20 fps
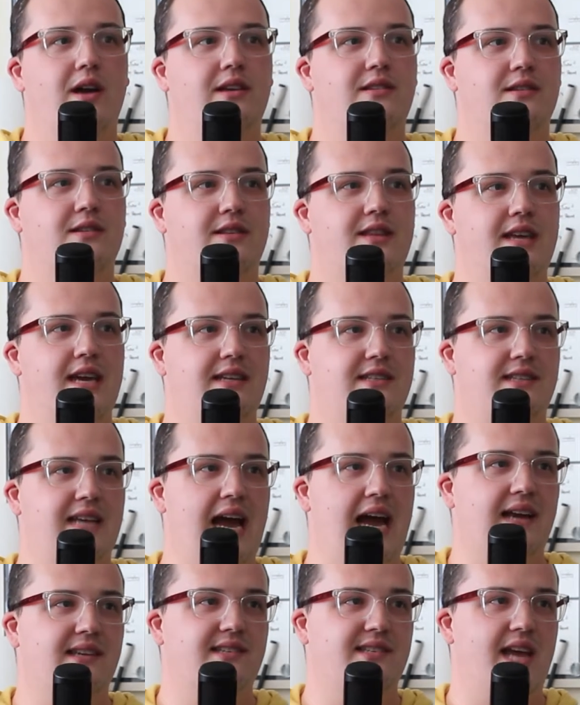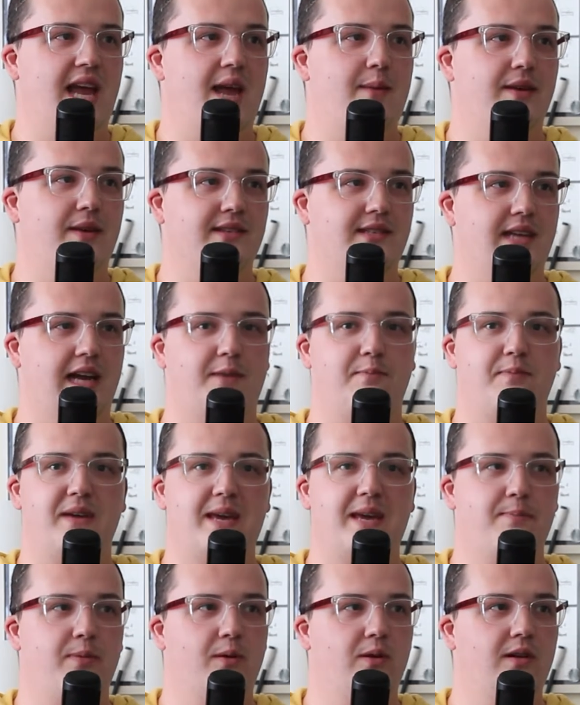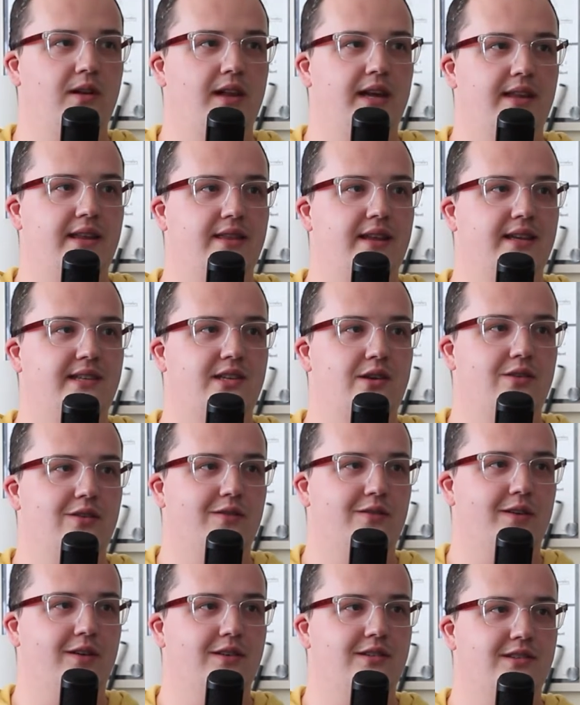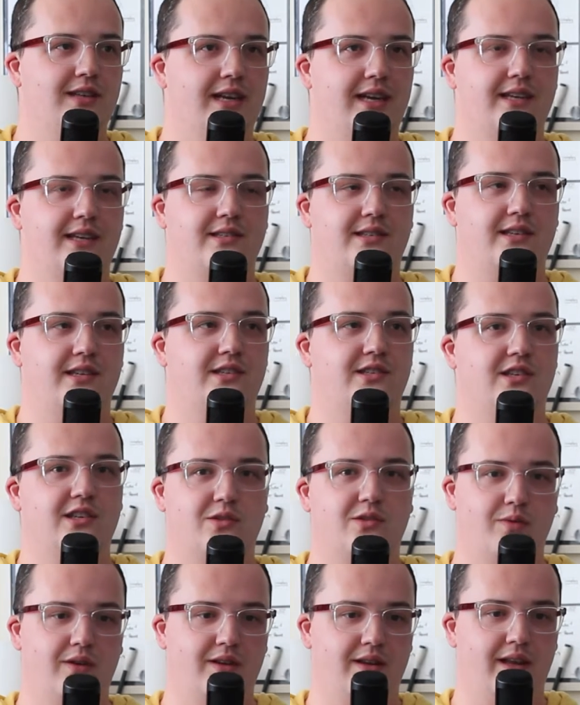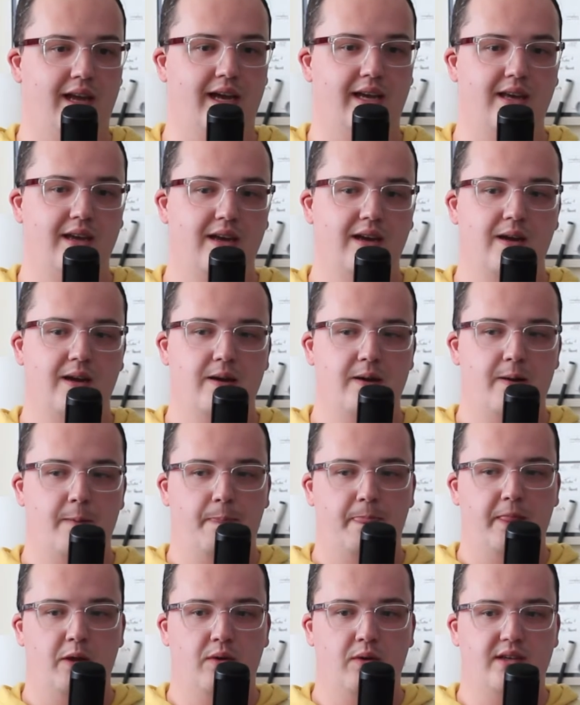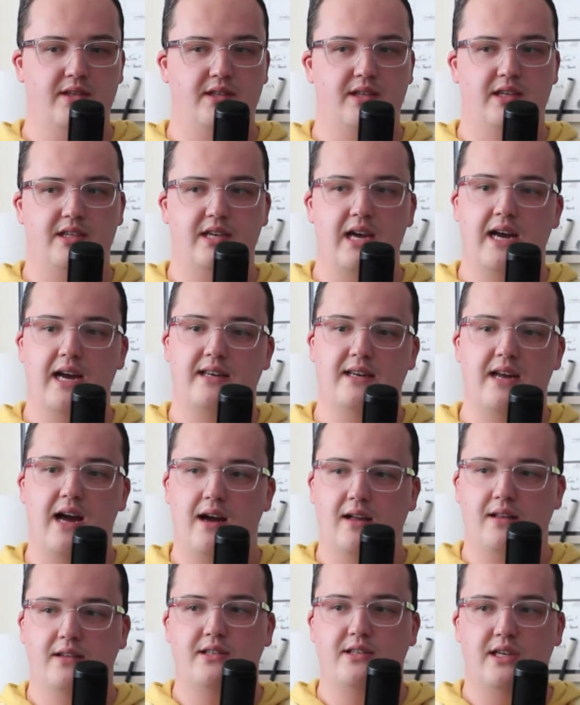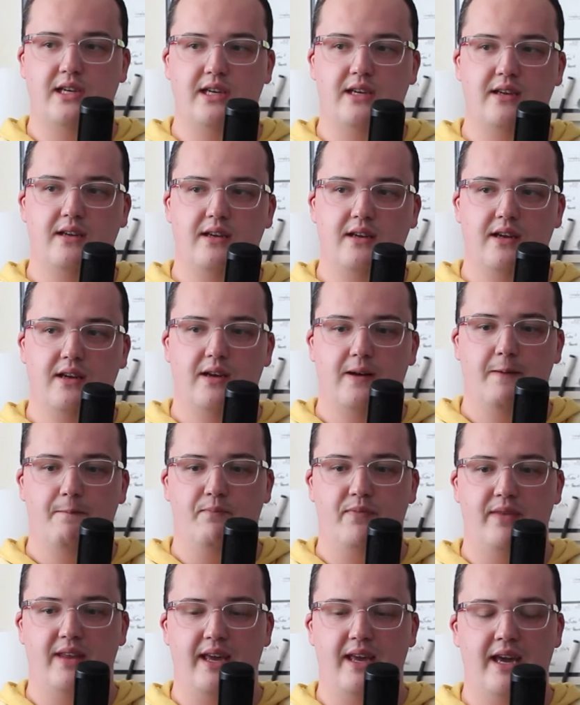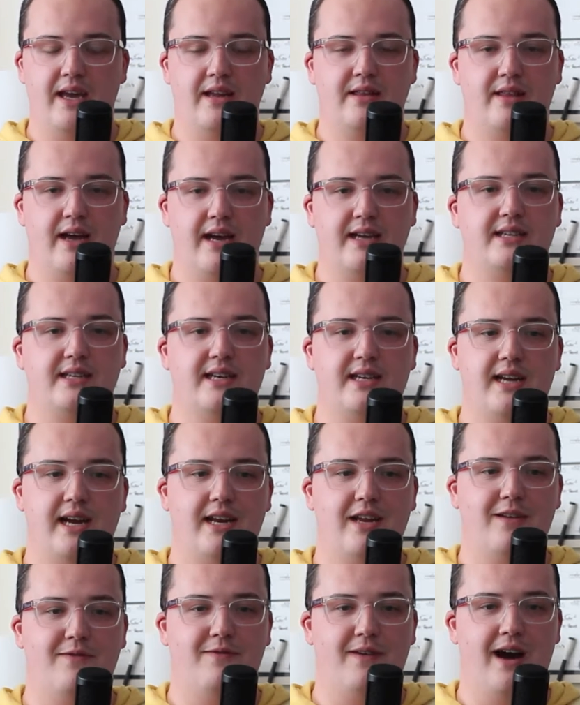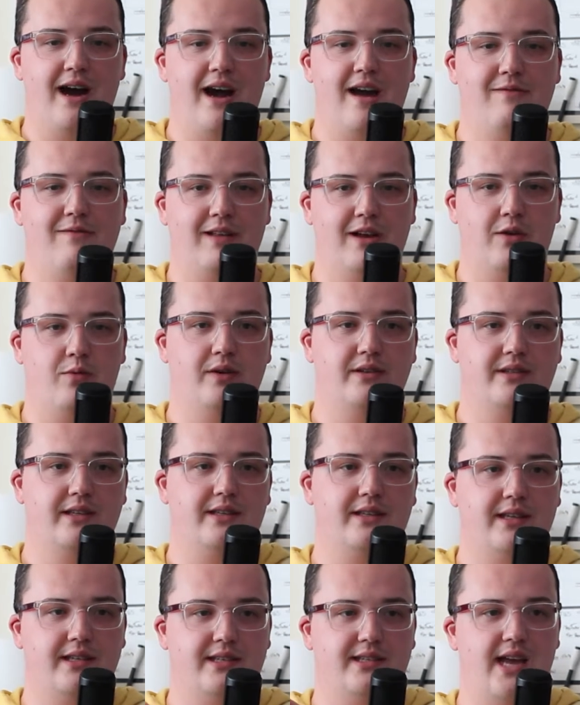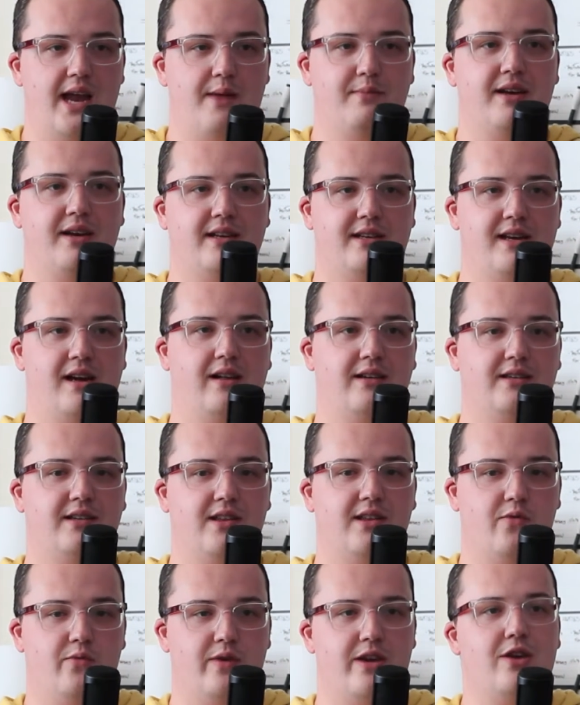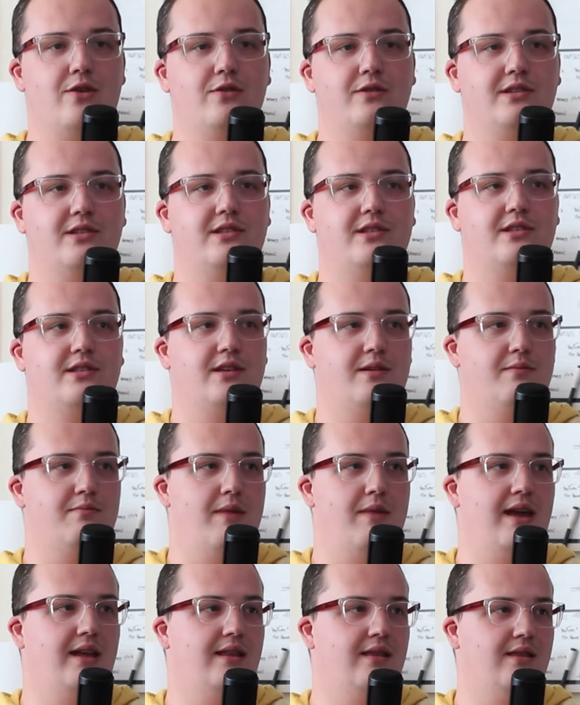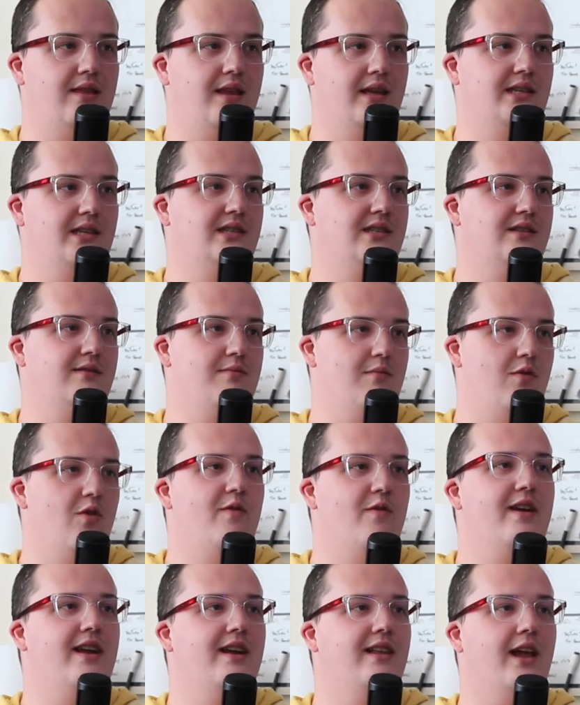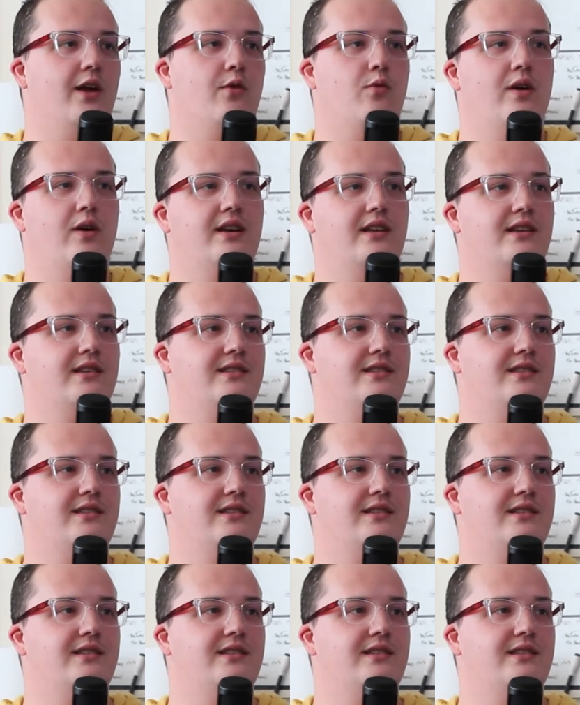look the exact same as people in this universe? Is this just what was the technology in 1995? Was it the same technology that we used to make this movie? What